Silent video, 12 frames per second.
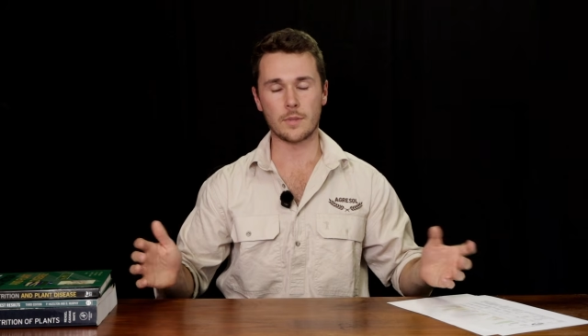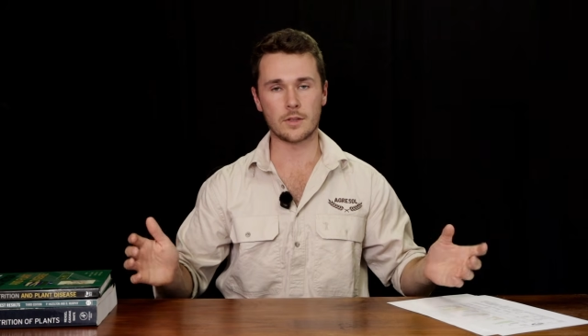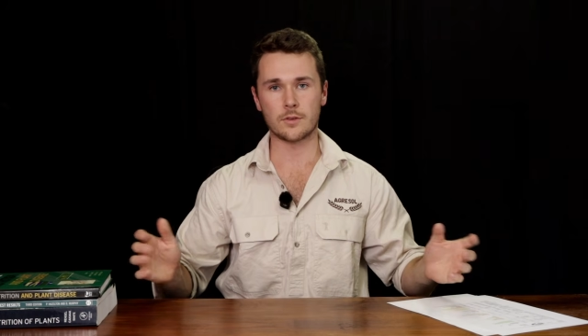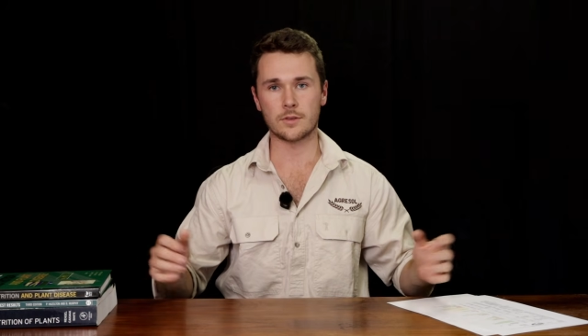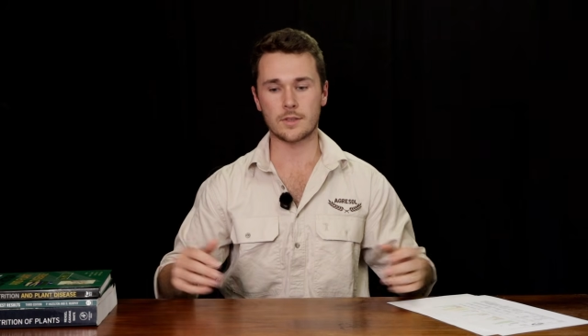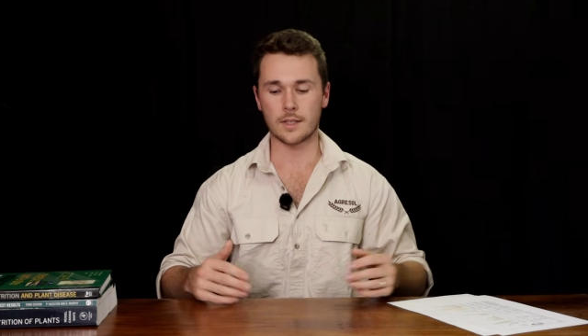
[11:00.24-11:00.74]

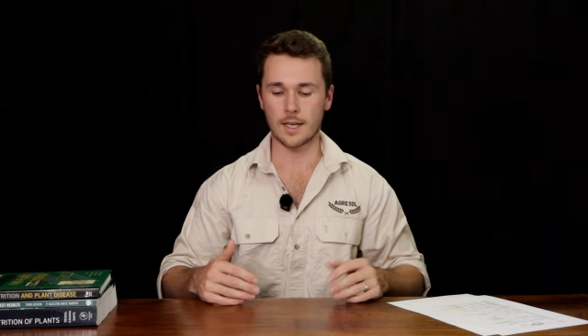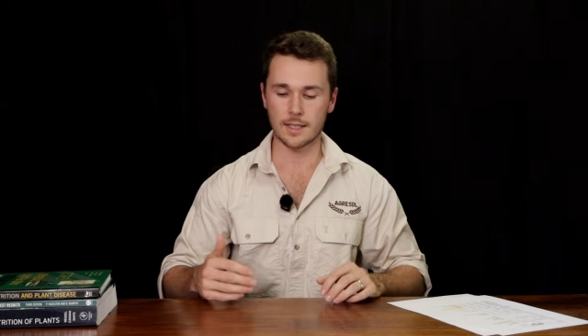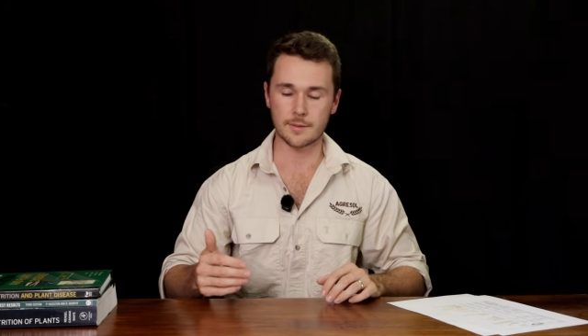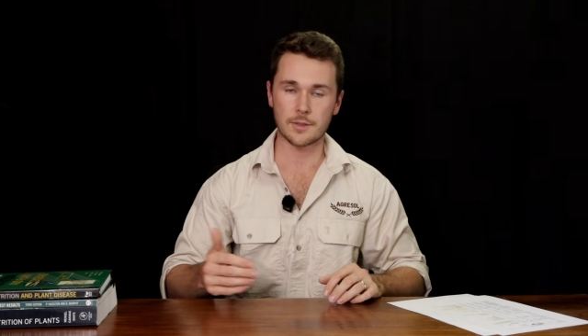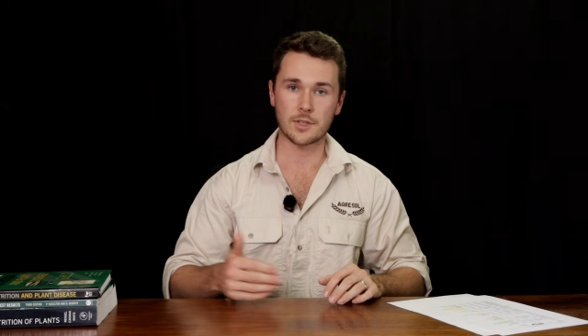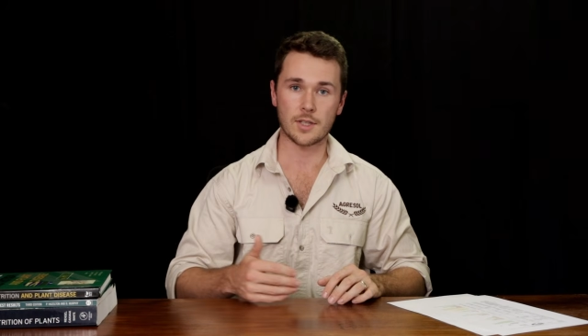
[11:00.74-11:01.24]
minerals,
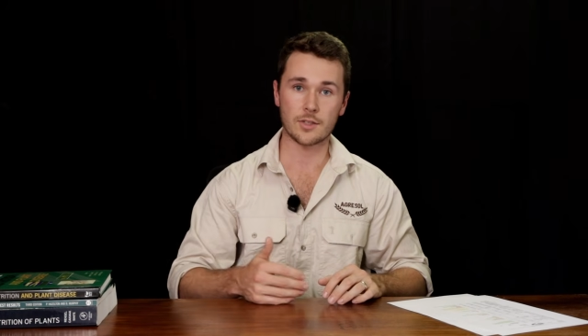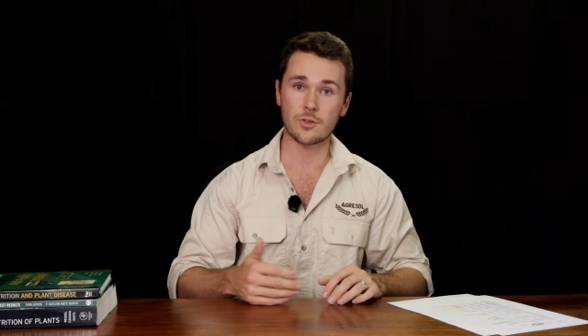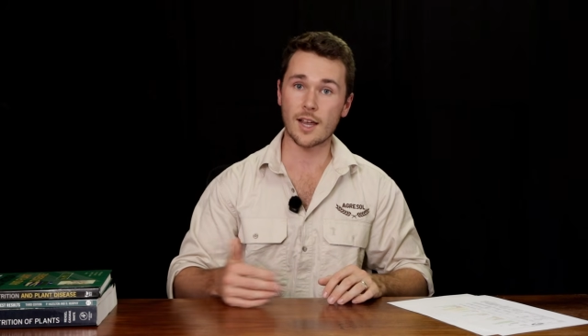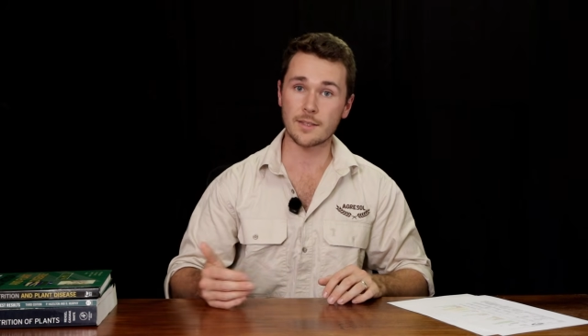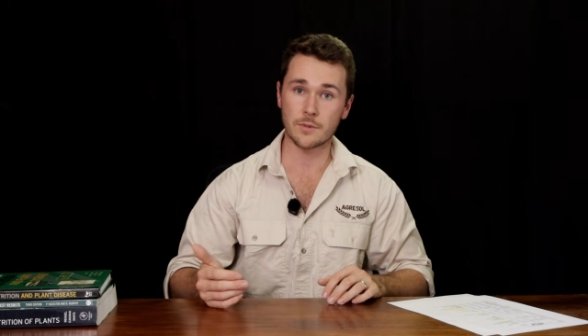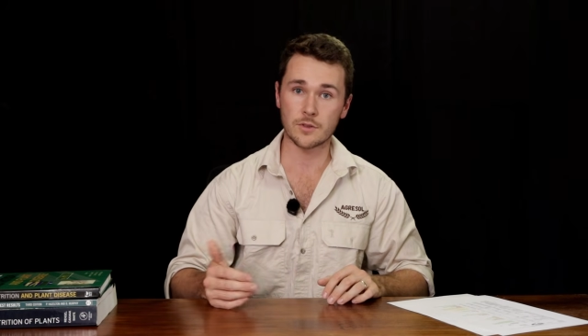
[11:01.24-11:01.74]
especially our
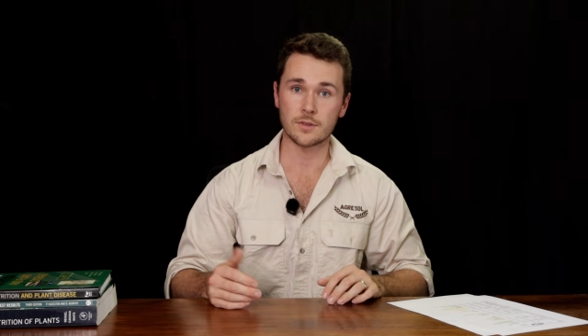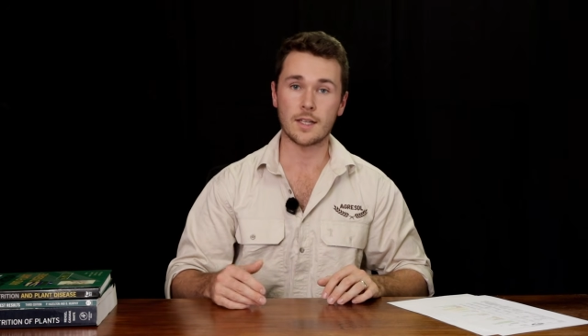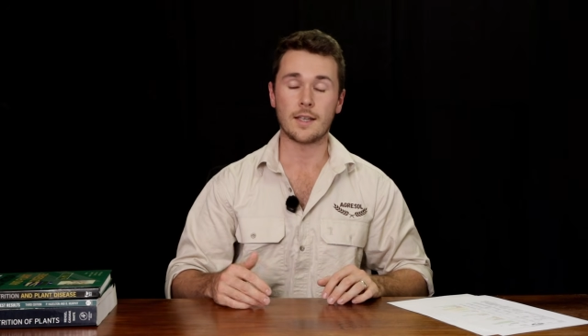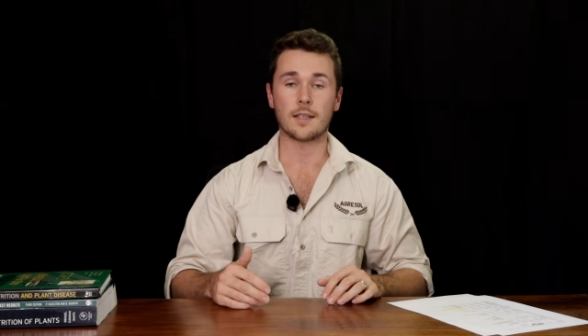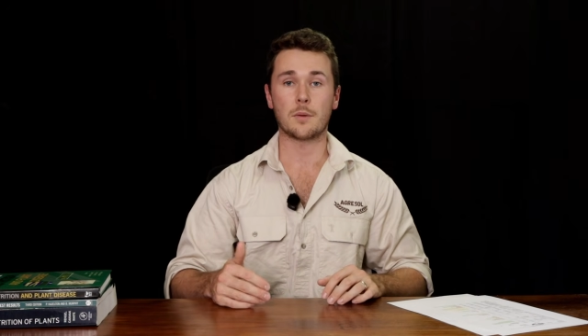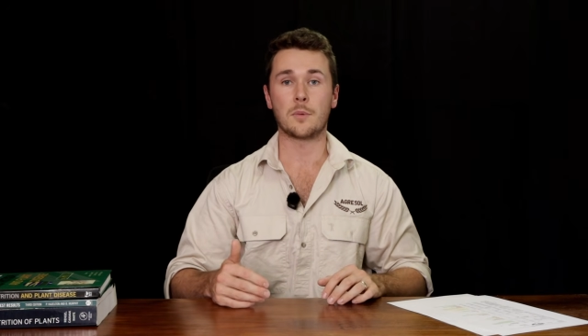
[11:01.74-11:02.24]
trace minerals,
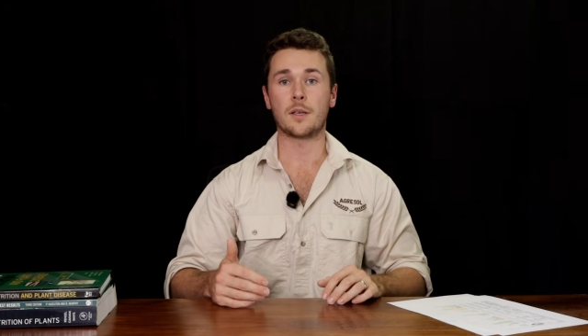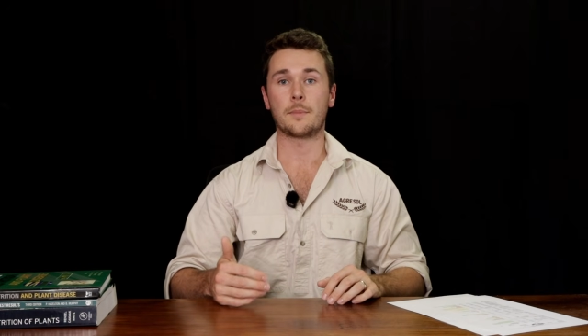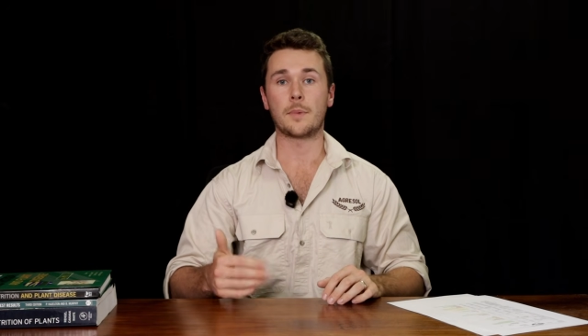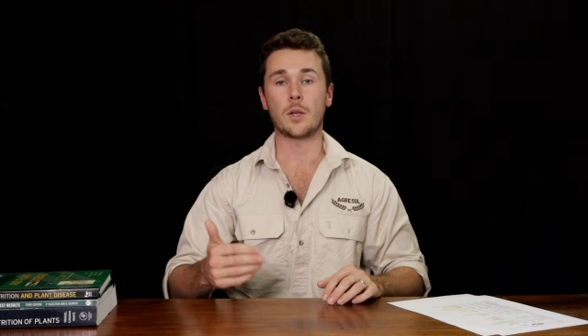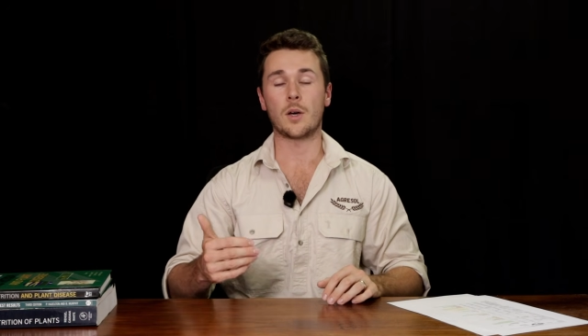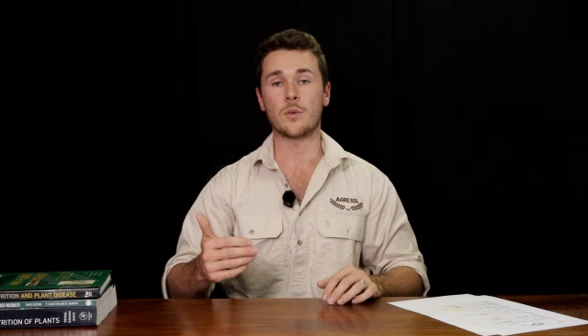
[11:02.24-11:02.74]
can be
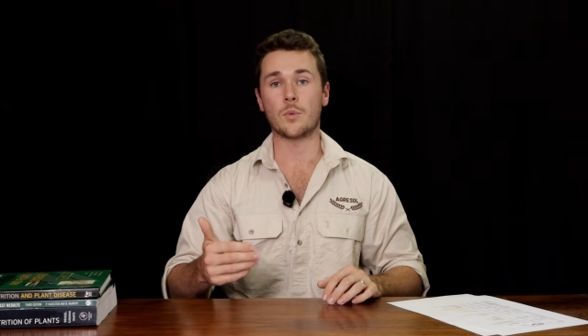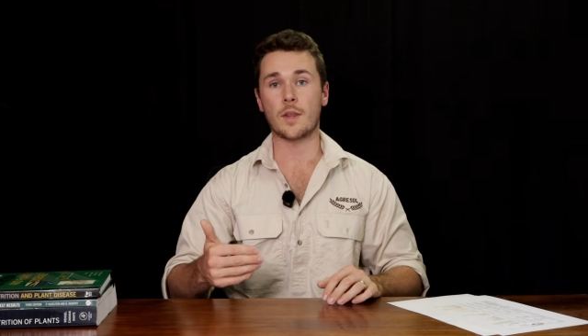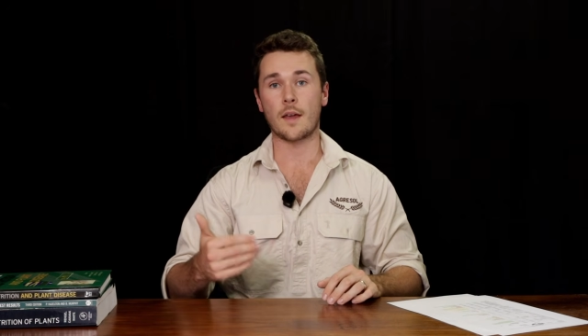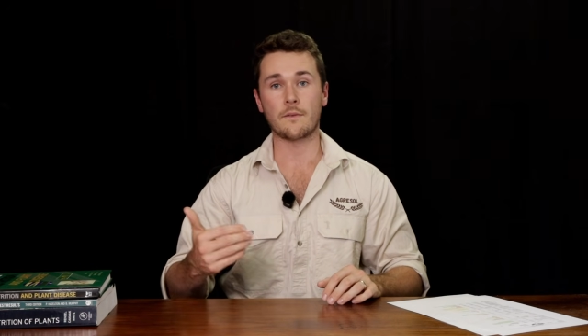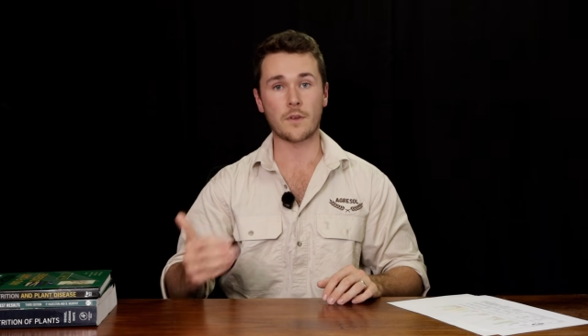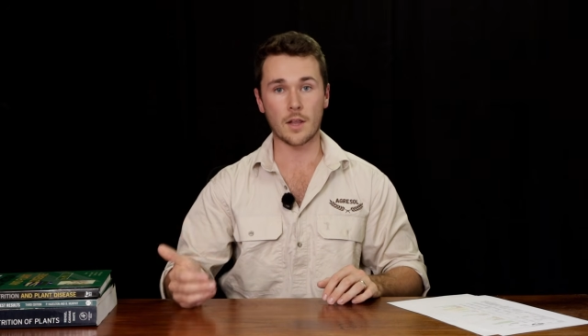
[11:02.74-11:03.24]
applied with
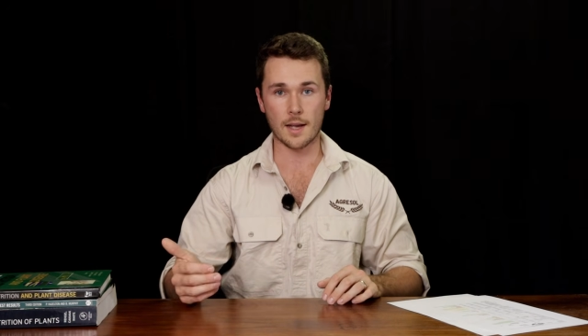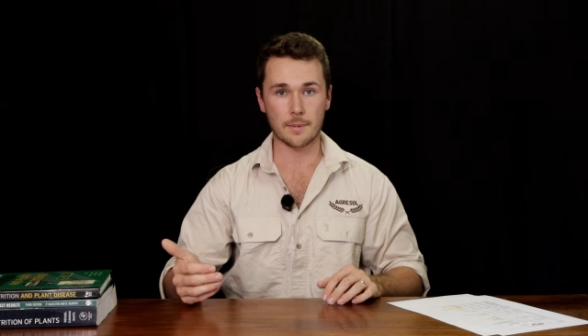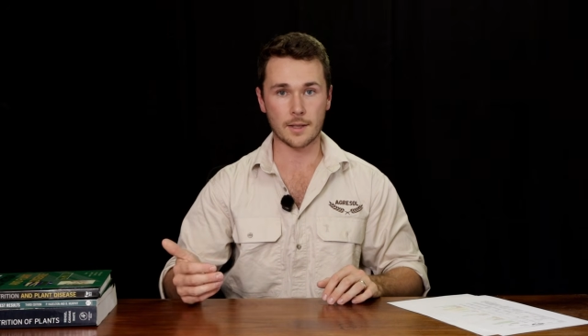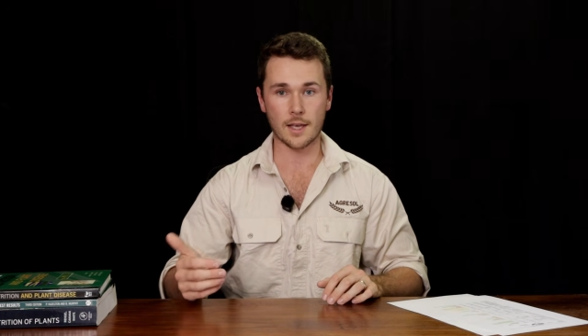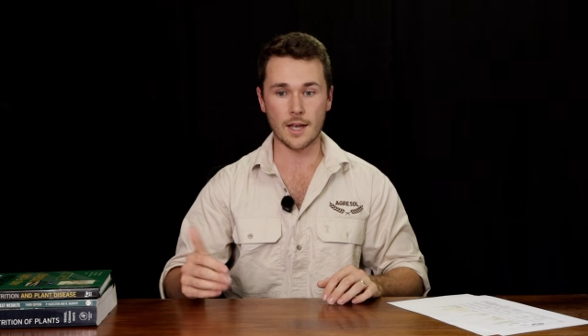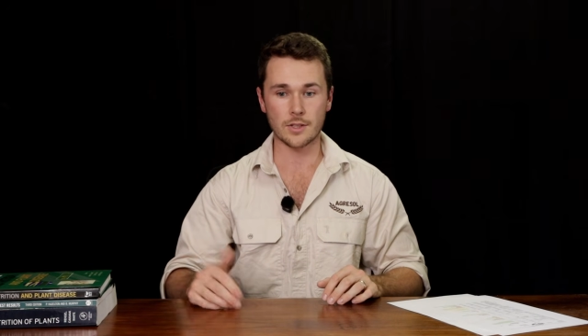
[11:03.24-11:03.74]
a foliar
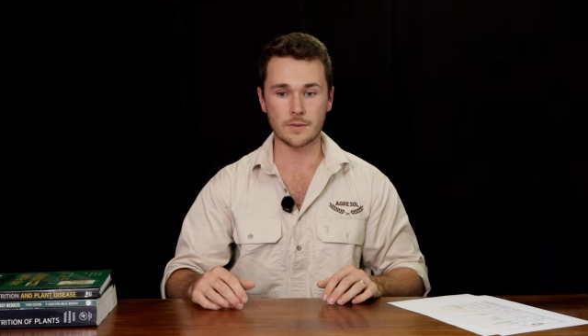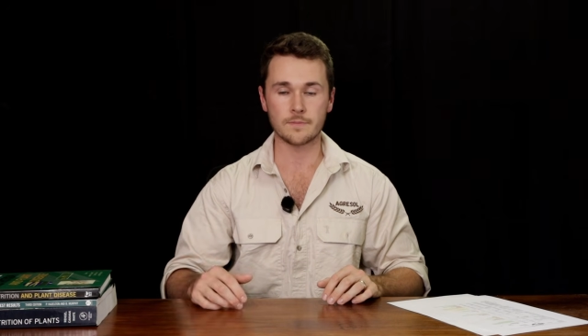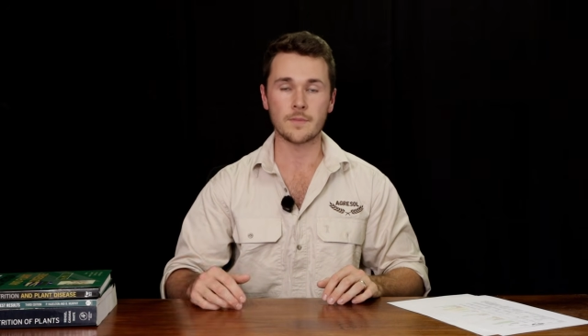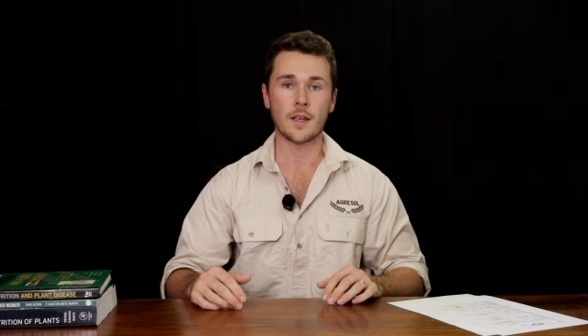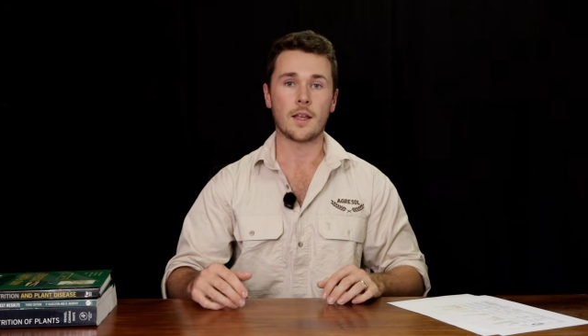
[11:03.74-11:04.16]
application.